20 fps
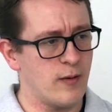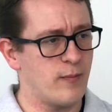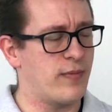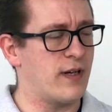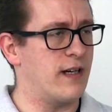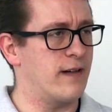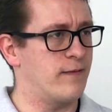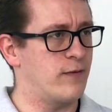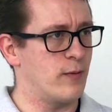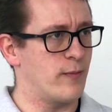hub
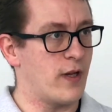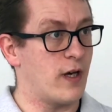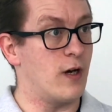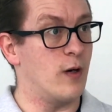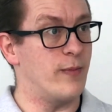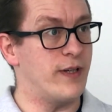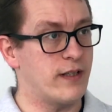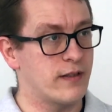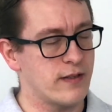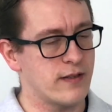platform, the
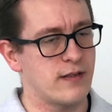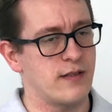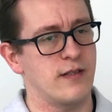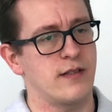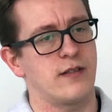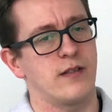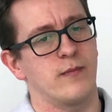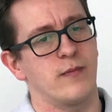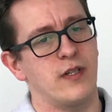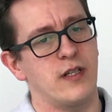hub
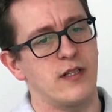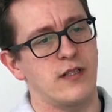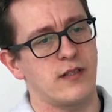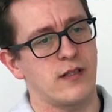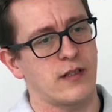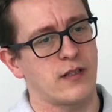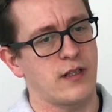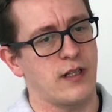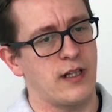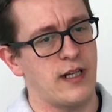ecosystem, is
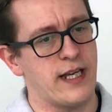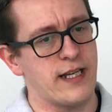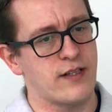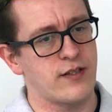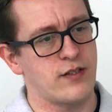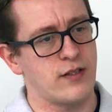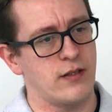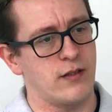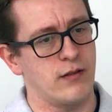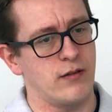a
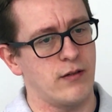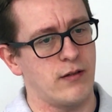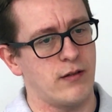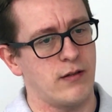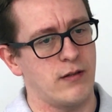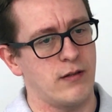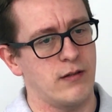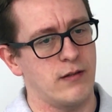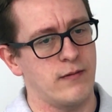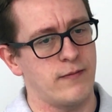collection
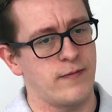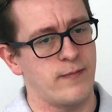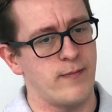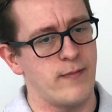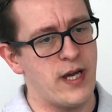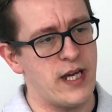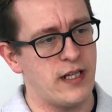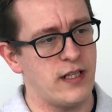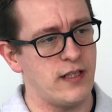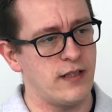of
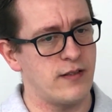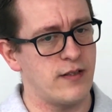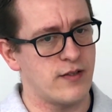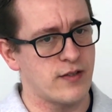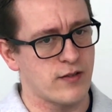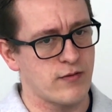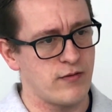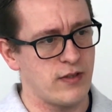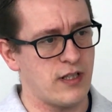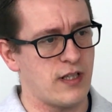many
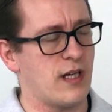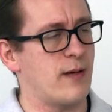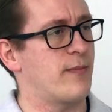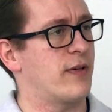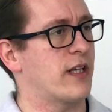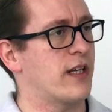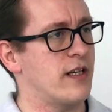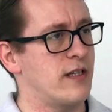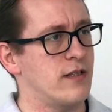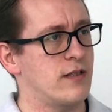discrete
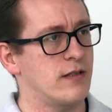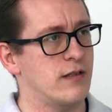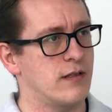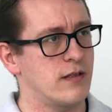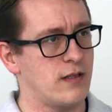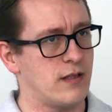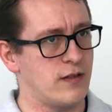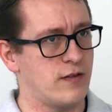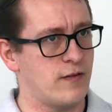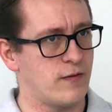
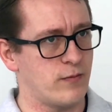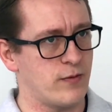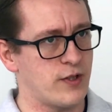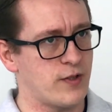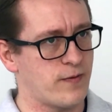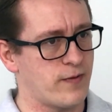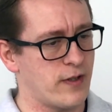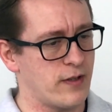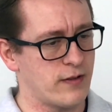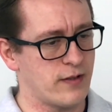applications, each of
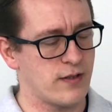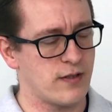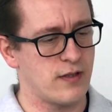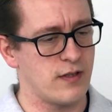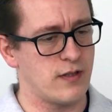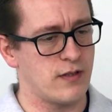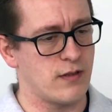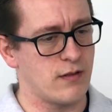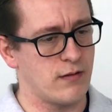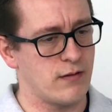which
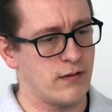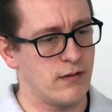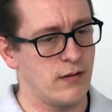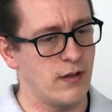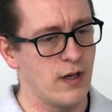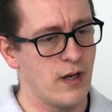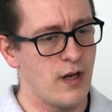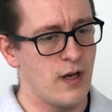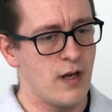focuses on